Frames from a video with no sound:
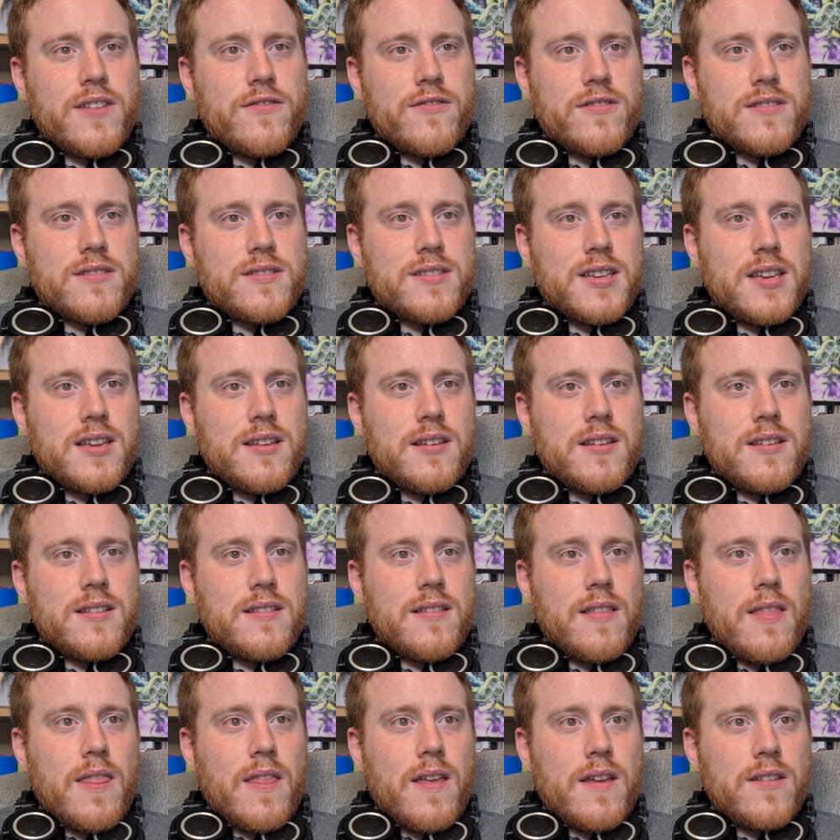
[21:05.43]
even
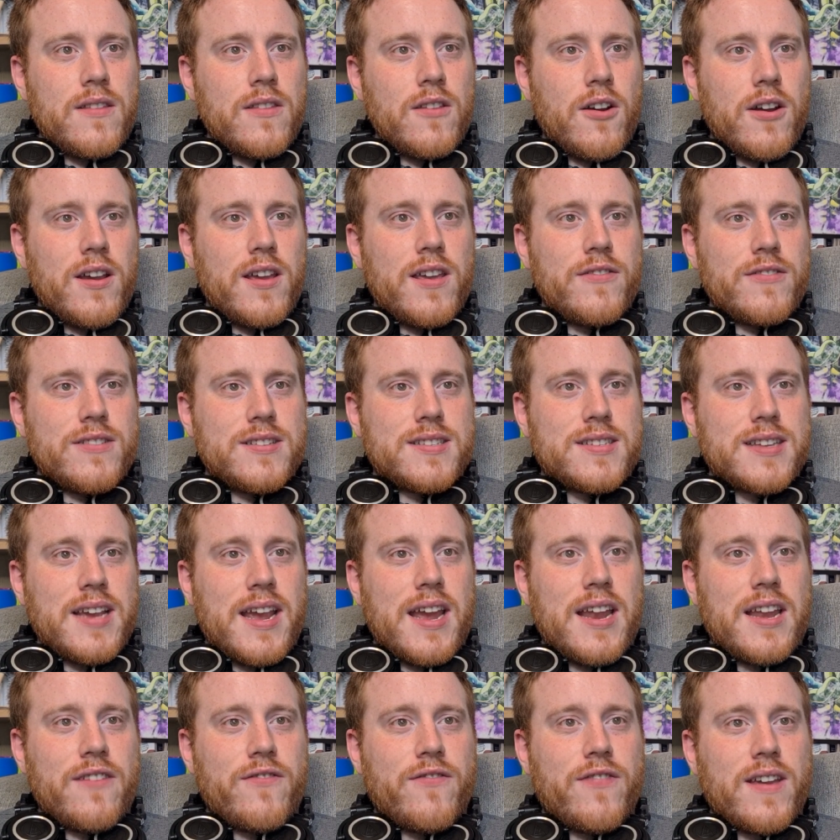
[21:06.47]
say
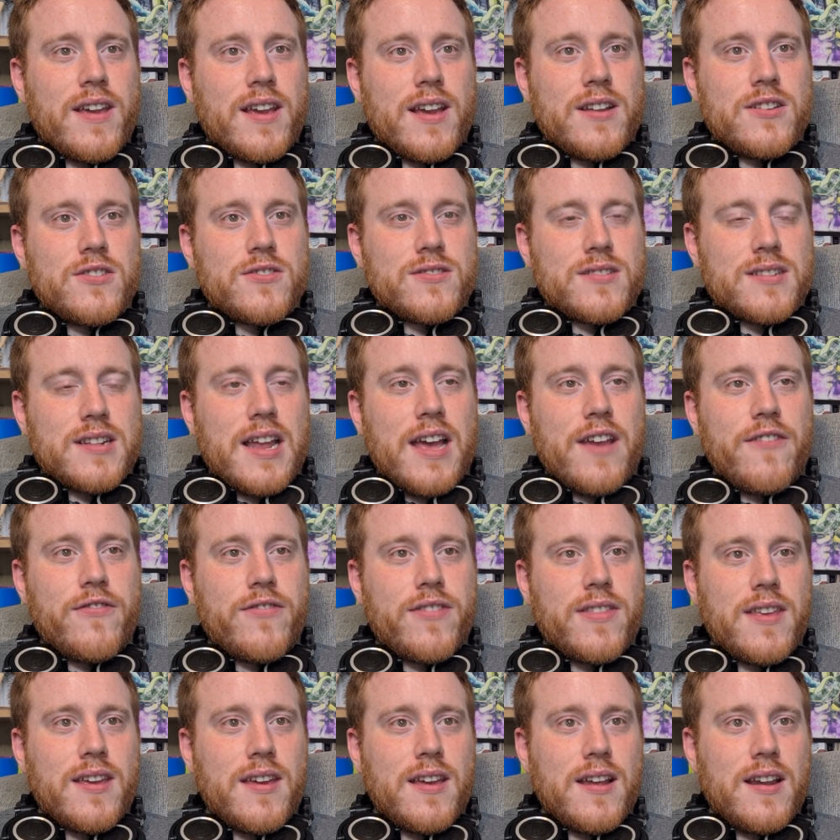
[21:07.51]
anything and just
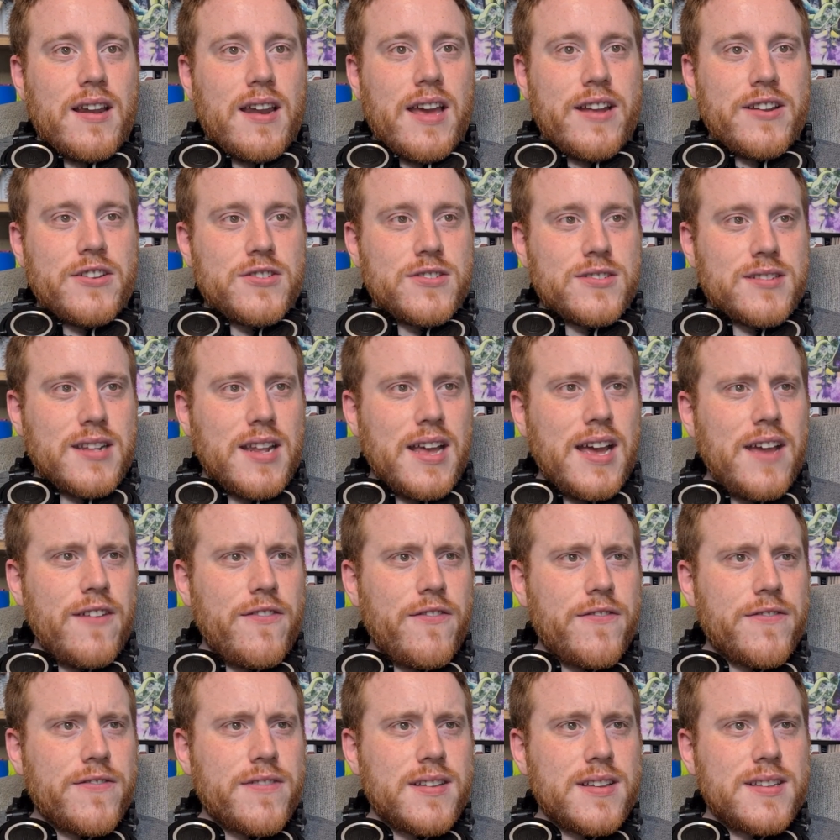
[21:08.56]
left
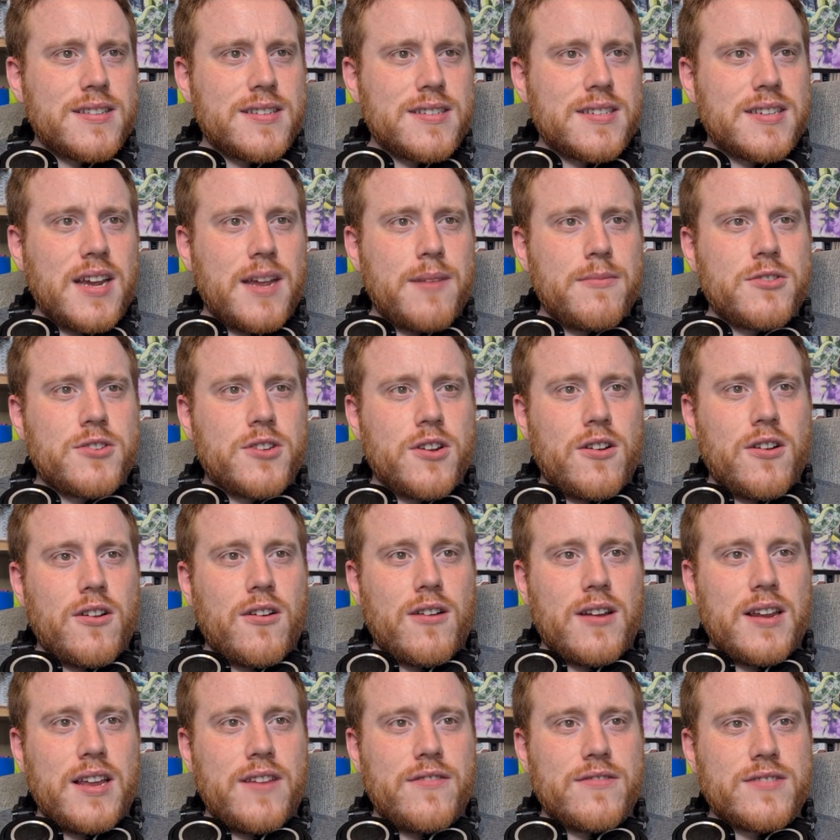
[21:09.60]
it. It's a shame
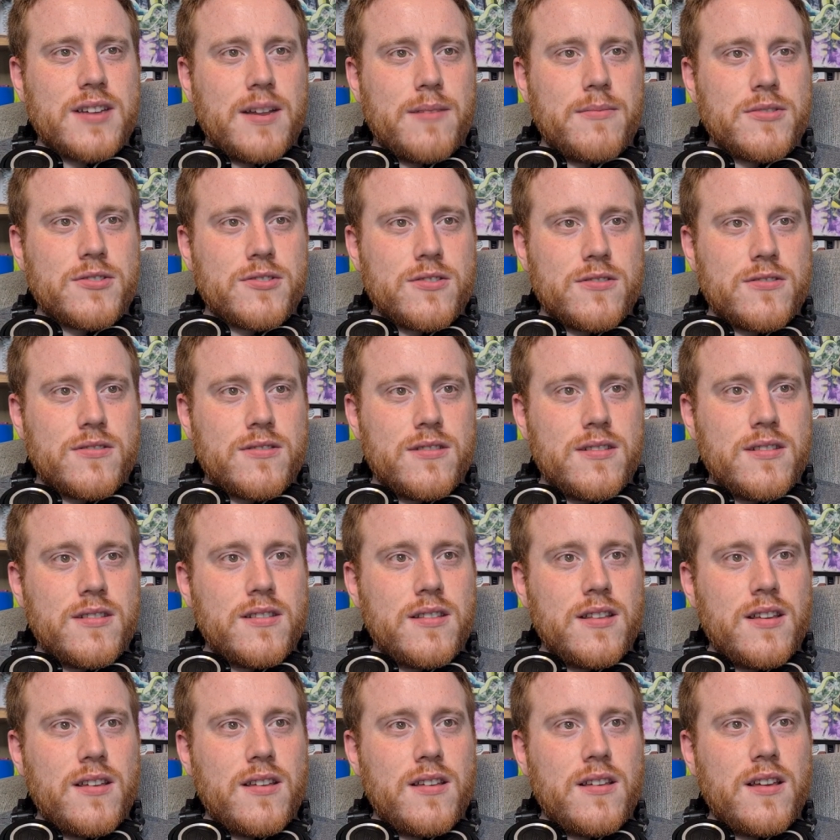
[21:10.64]
Sherlock leaves Amazon
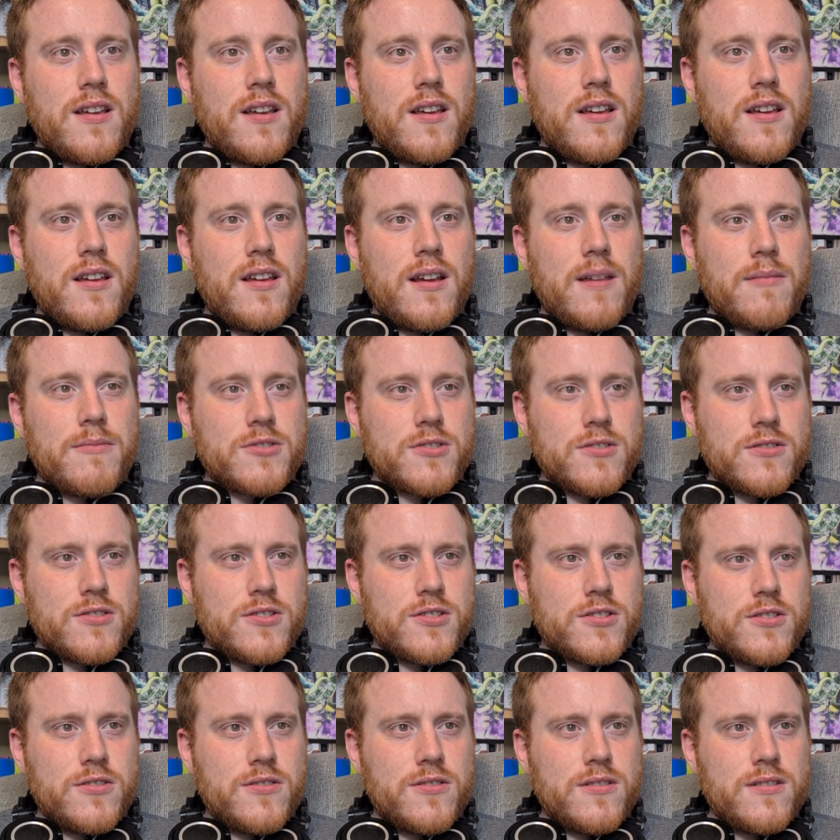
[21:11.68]

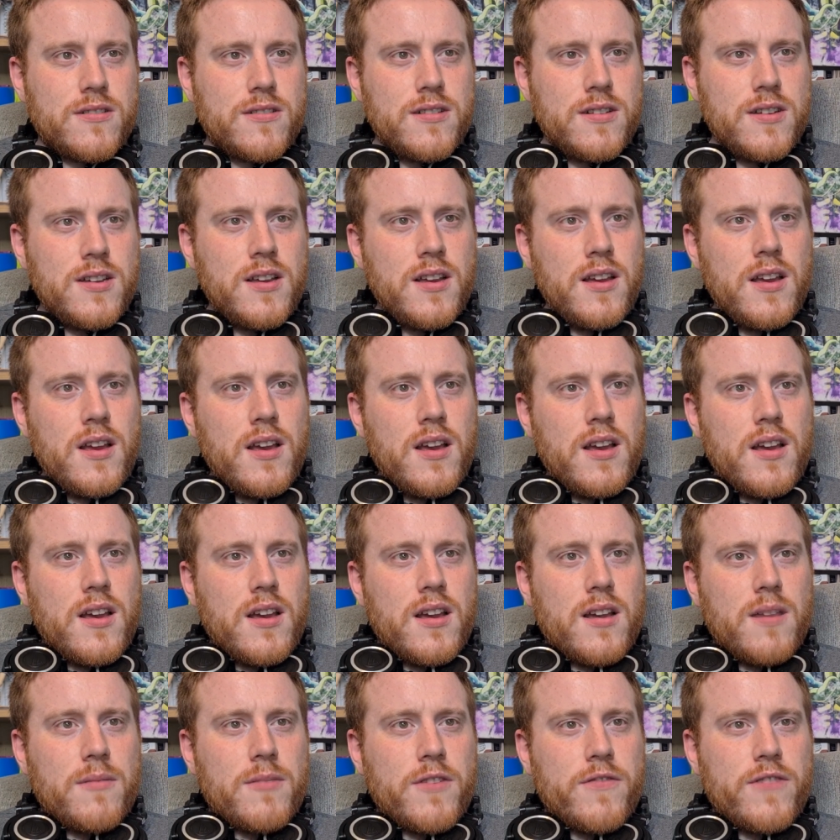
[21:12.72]
soon.
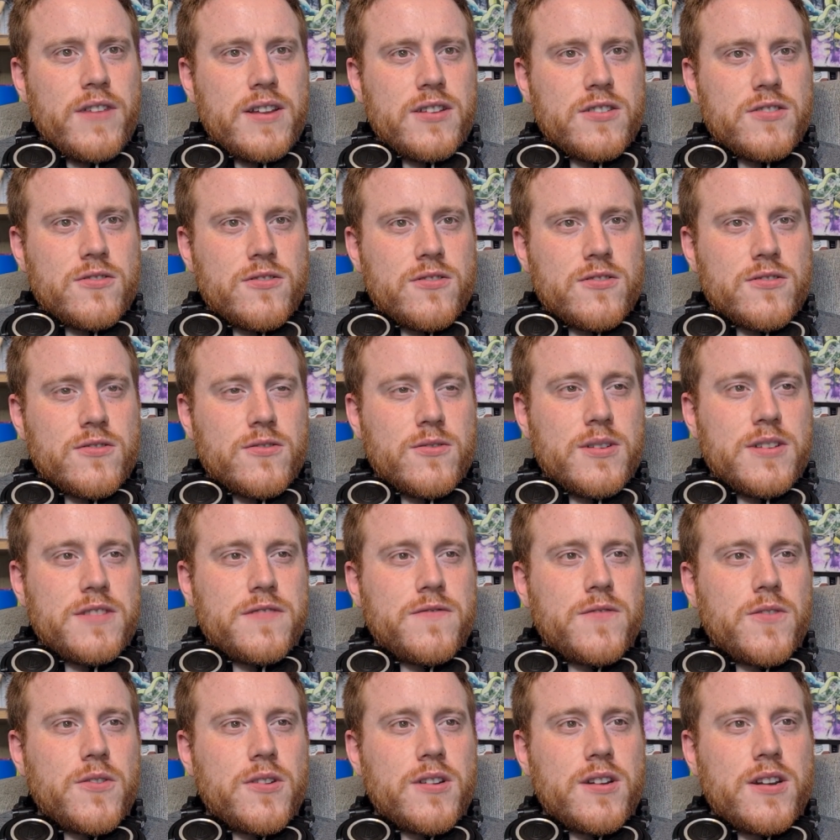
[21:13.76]
The future was always
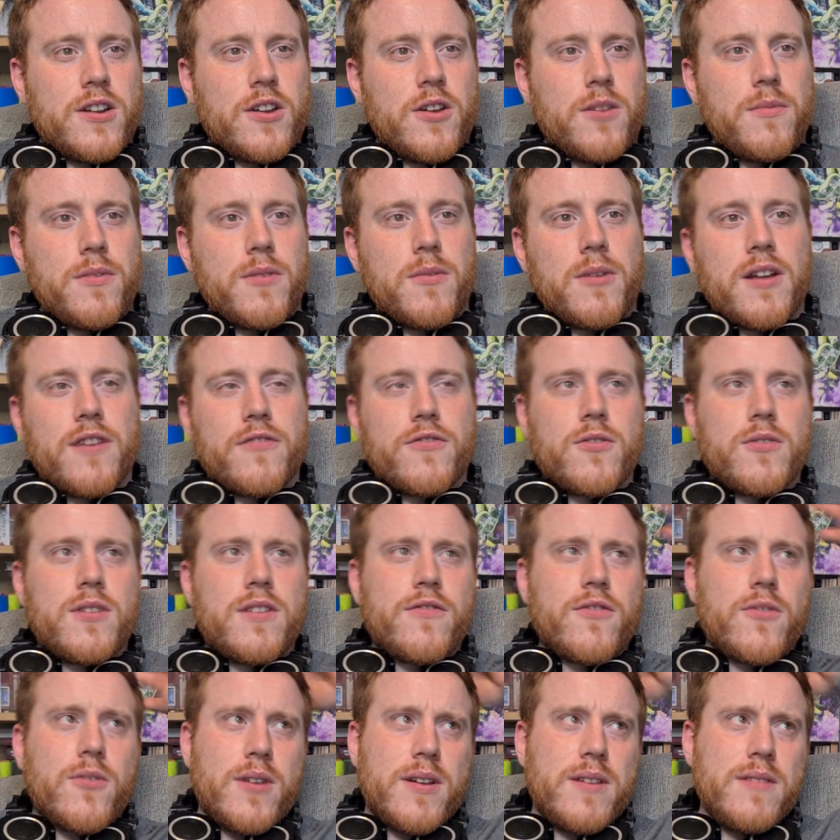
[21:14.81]
fun, and hope you won't have too
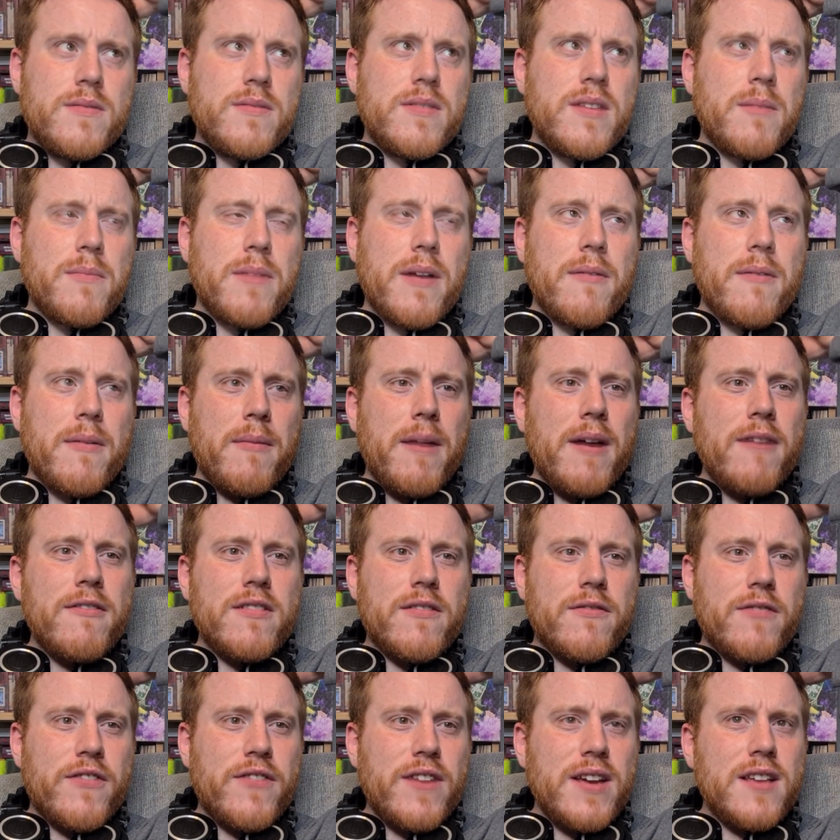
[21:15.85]
difficult.
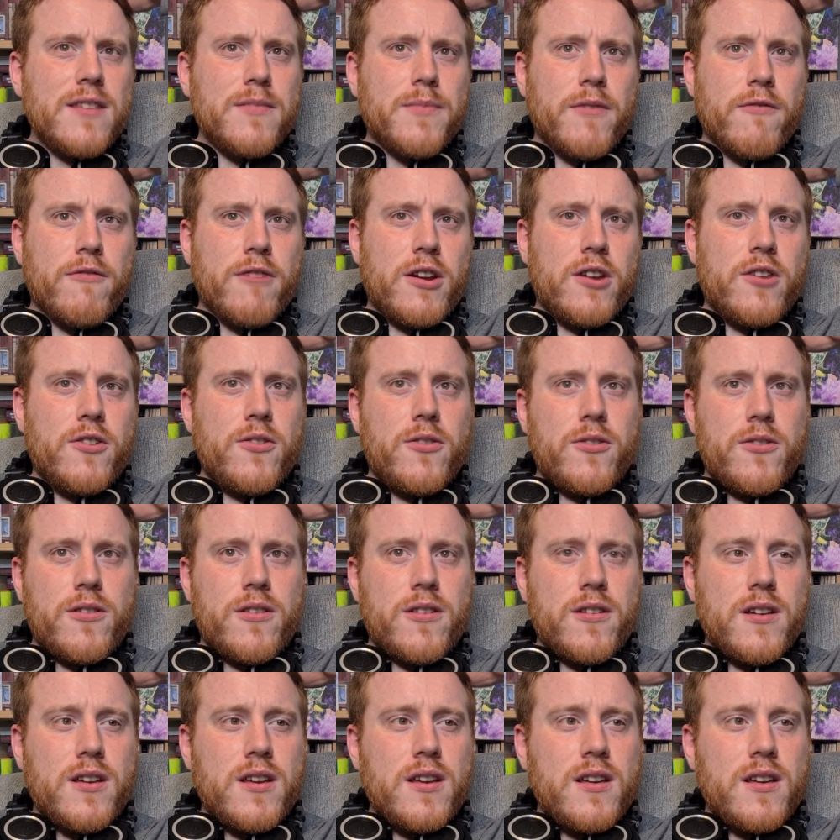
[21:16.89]
I think it's been renewed.